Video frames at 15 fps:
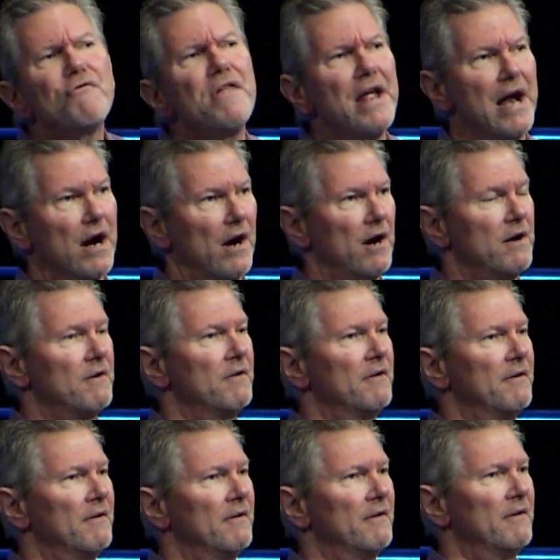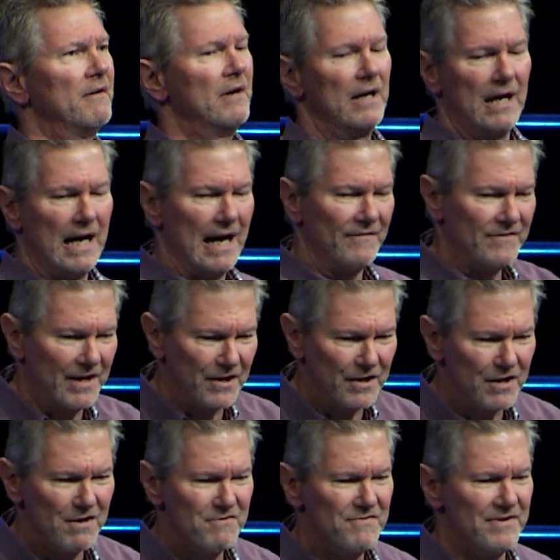there. I've got to
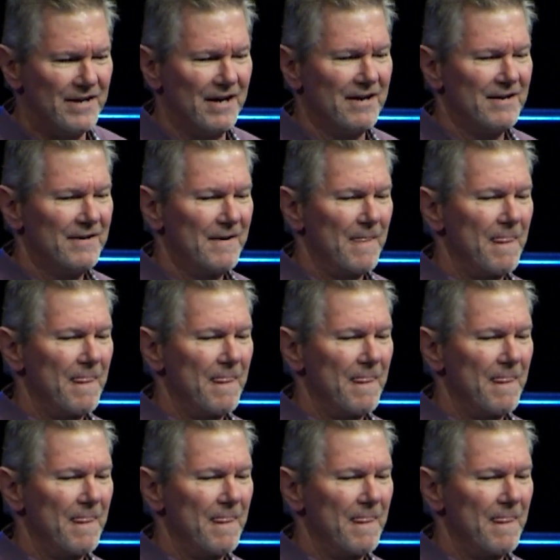go there.